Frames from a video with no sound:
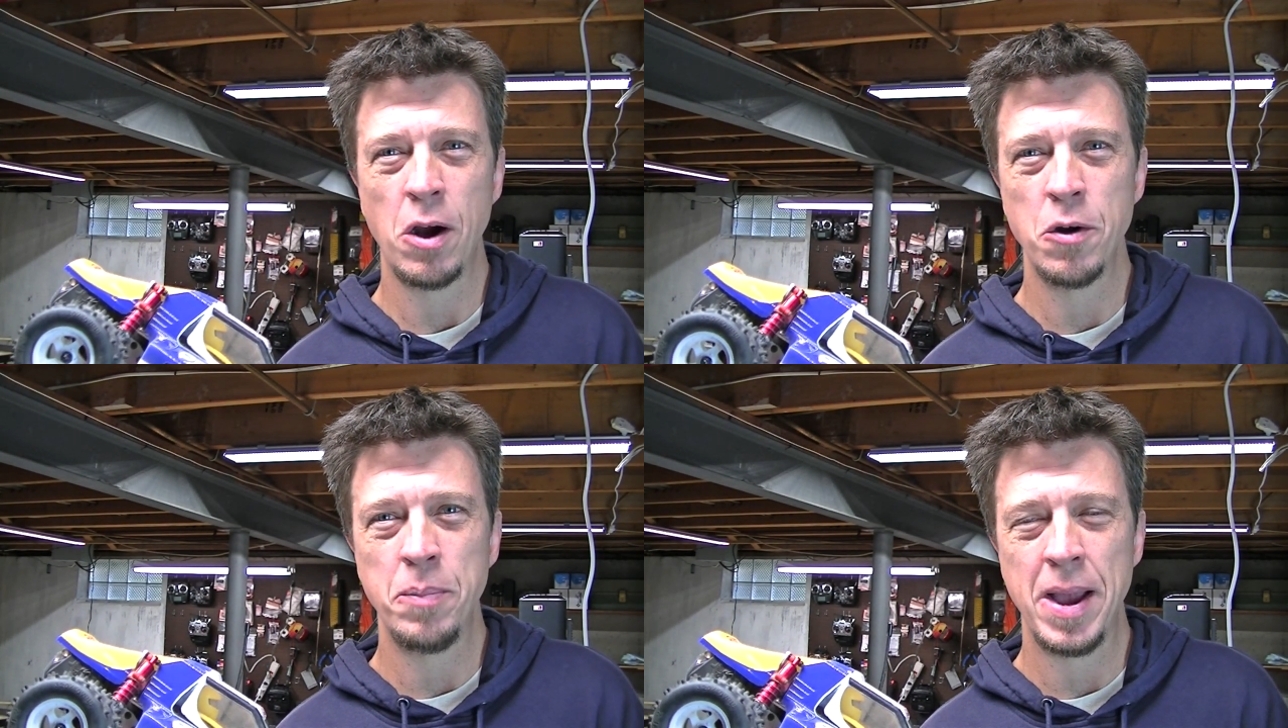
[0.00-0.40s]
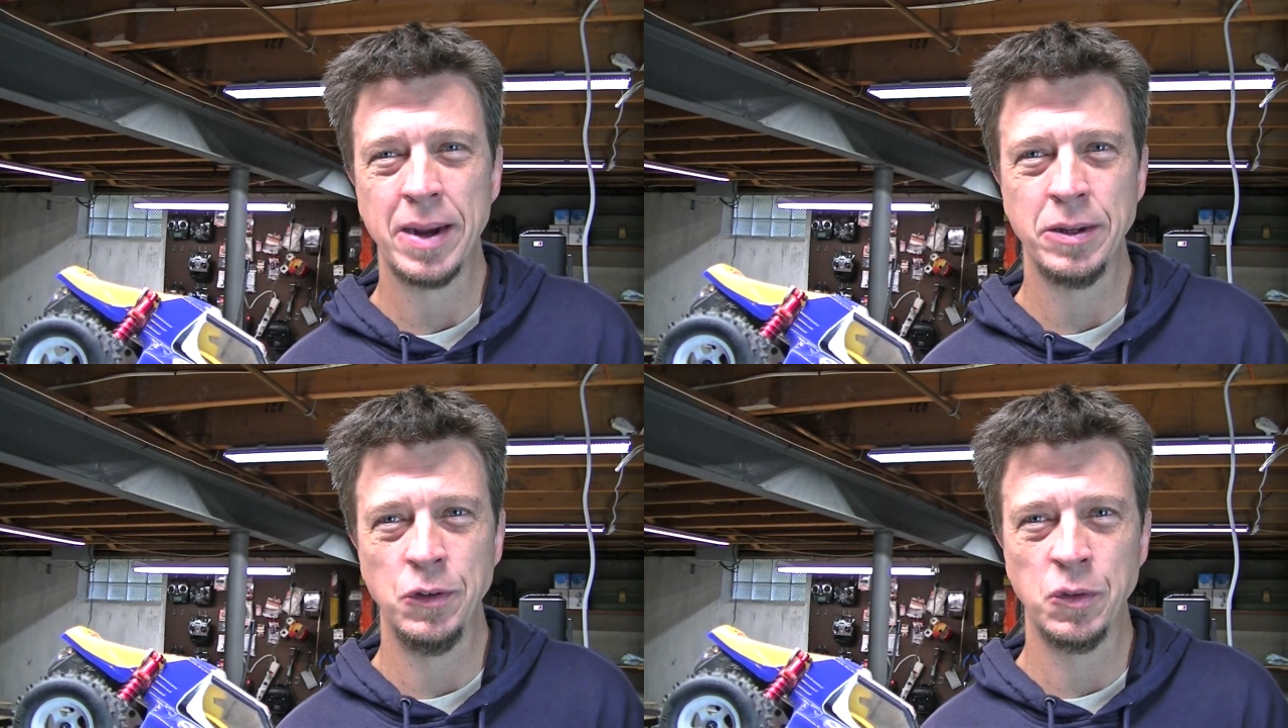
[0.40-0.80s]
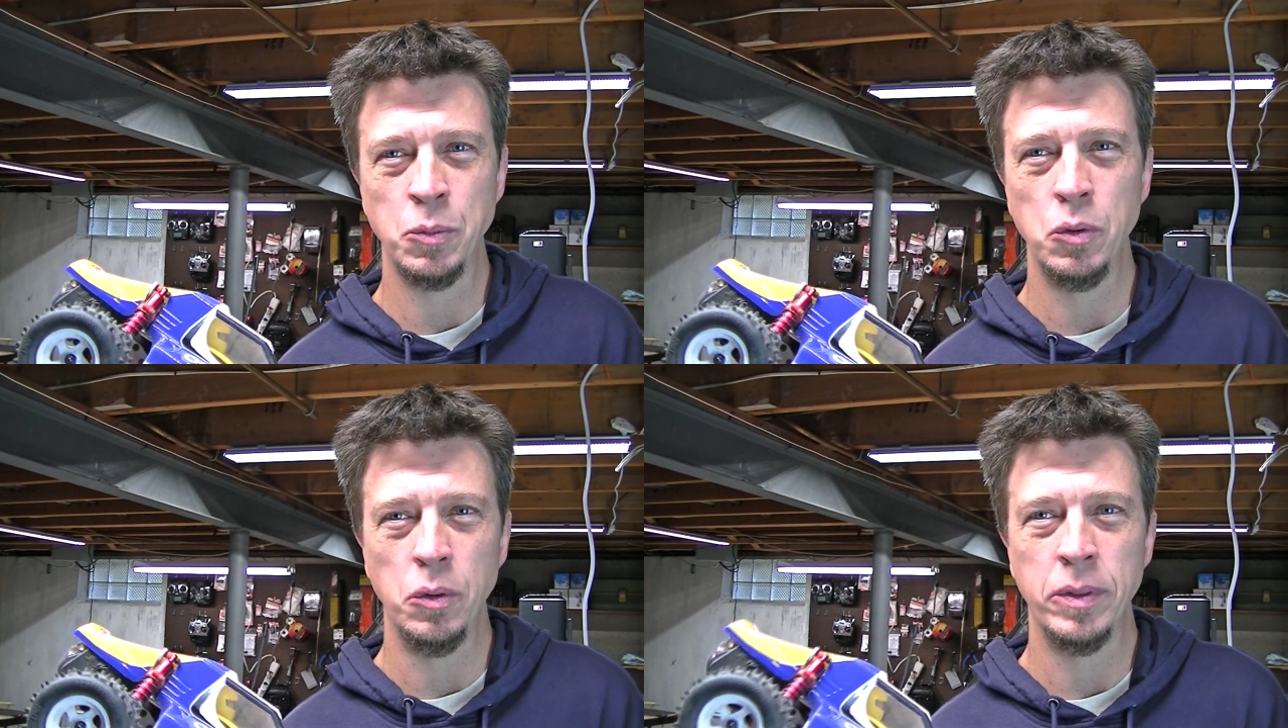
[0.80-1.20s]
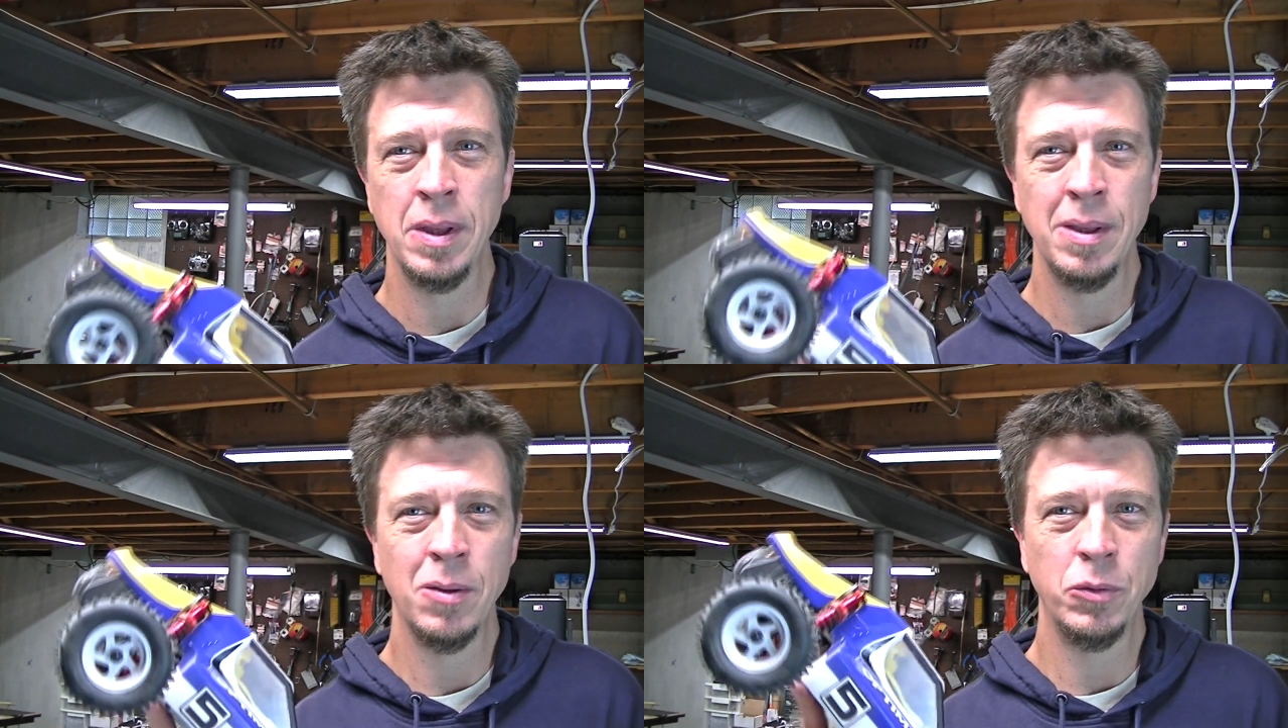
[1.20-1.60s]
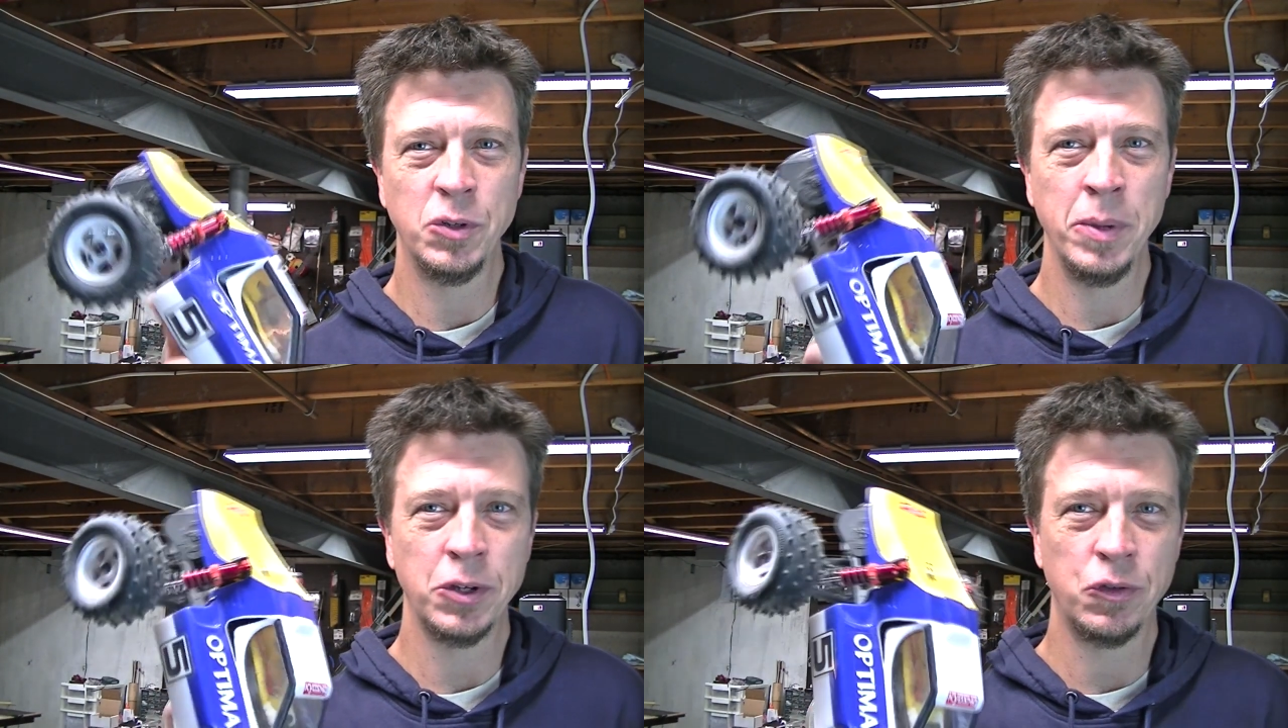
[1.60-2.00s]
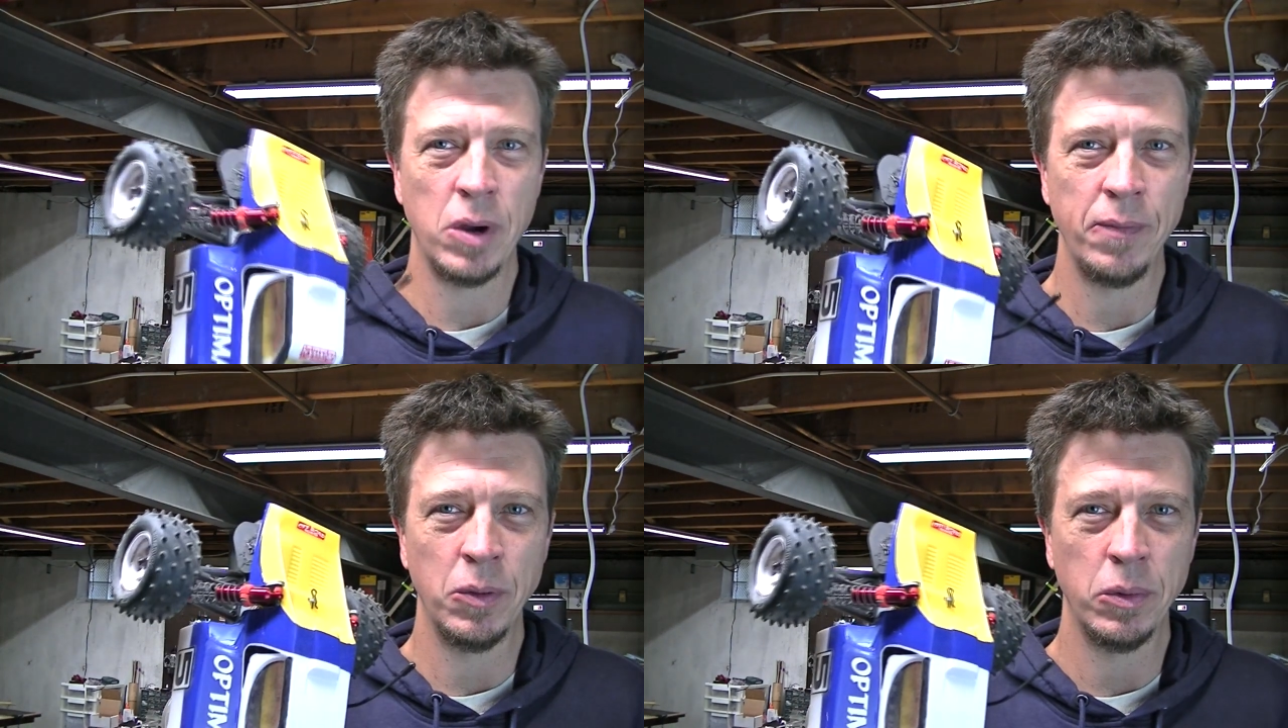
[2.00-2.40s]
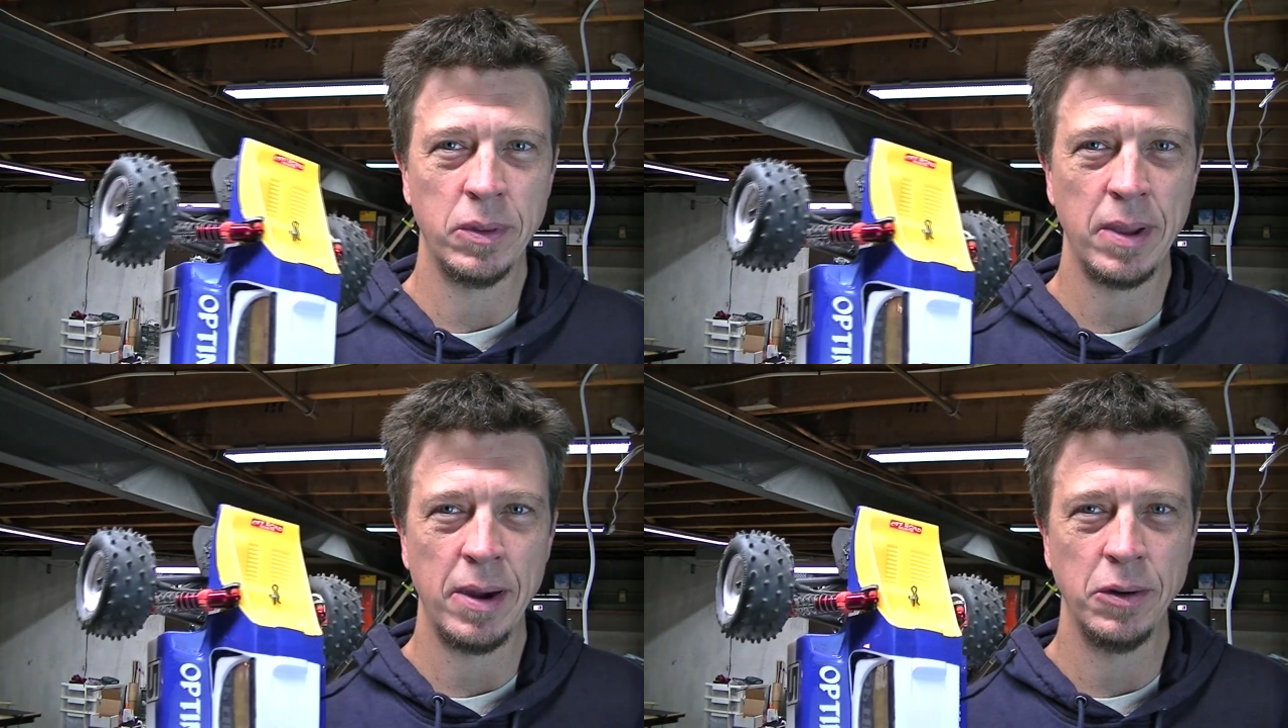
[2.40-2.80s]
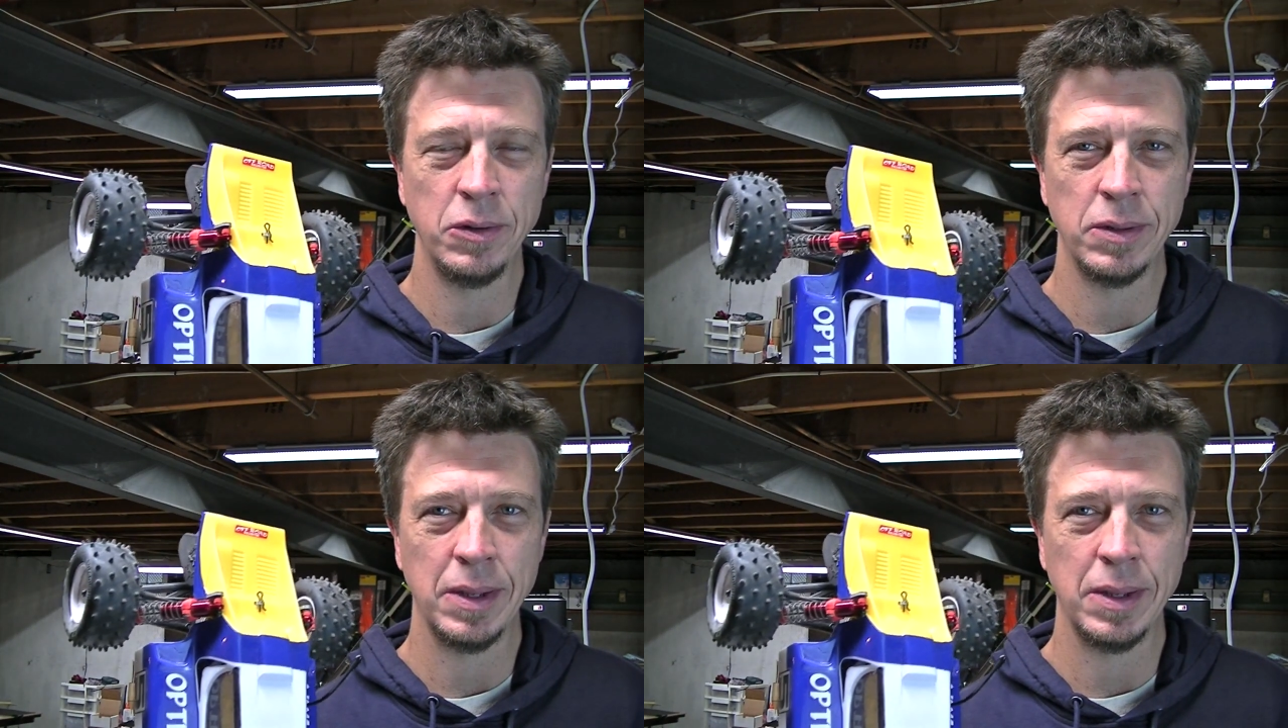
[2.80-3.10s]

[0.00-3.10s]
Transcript: hard-packed and smooth, which makes driving with tires